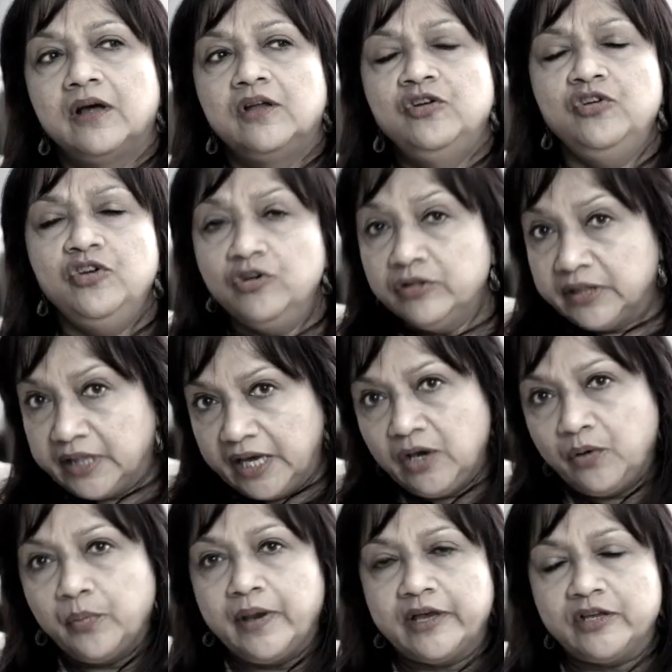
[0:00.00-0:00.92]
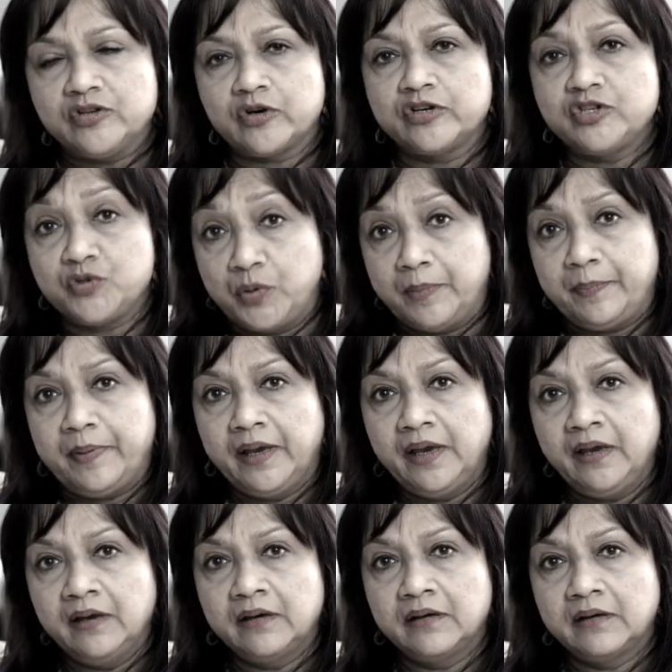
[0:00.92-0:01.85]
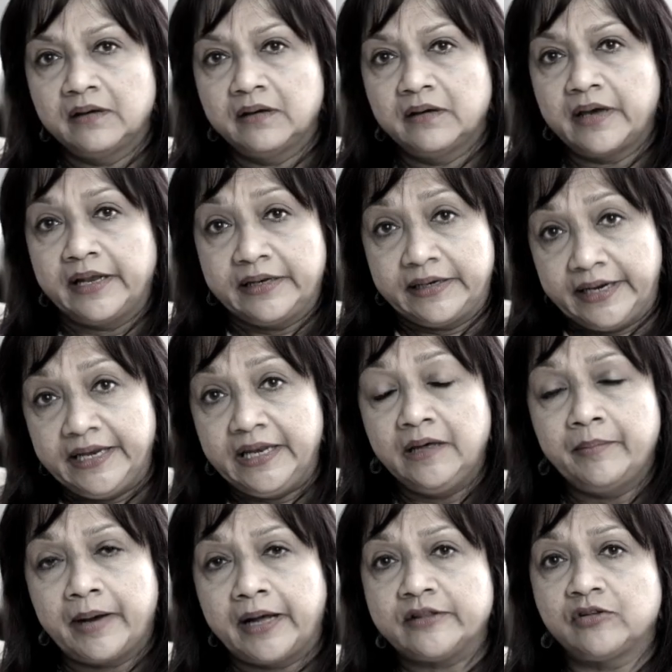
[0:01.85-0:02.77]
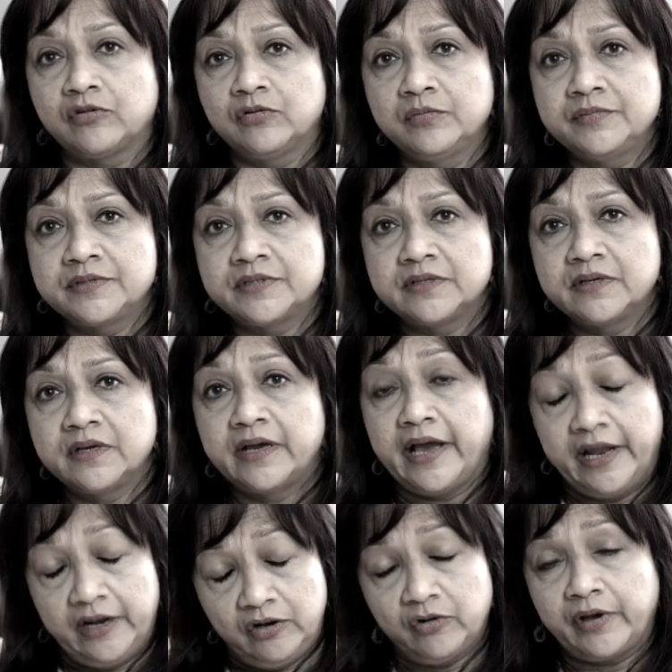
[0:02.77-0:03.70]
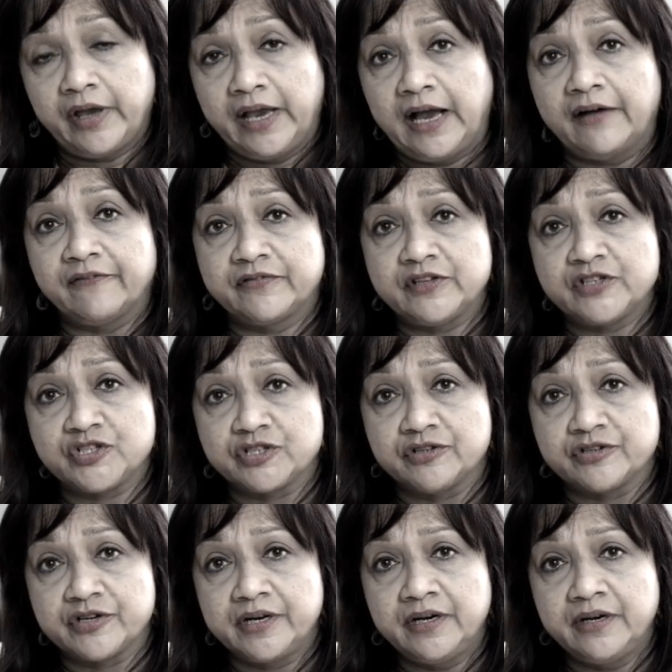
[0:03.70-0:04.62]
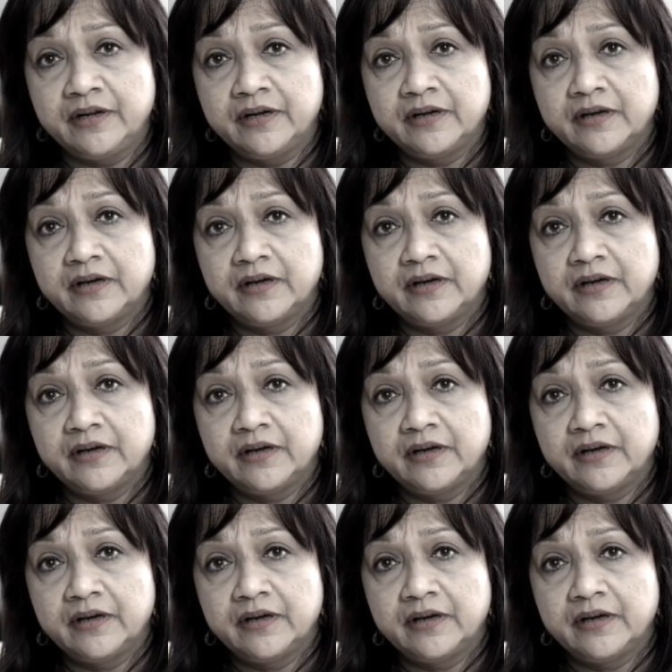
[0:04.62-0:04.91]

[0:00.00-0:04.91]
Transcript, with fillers: Do you think we enjoy sweeping and cleaning bathrooms and looking after children.